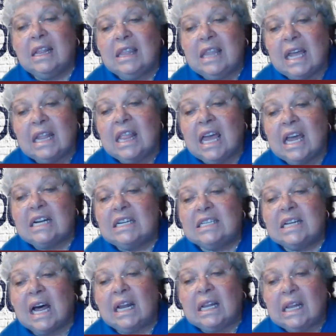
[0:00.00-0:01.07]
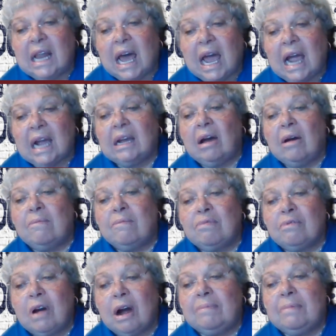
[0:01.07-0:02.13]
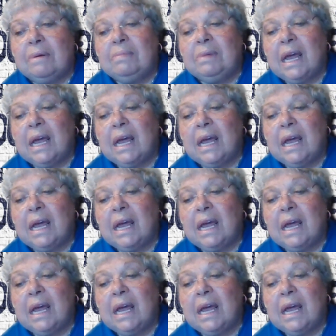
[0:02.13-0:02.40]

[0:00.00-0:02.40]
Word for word: Then there's a lack of proper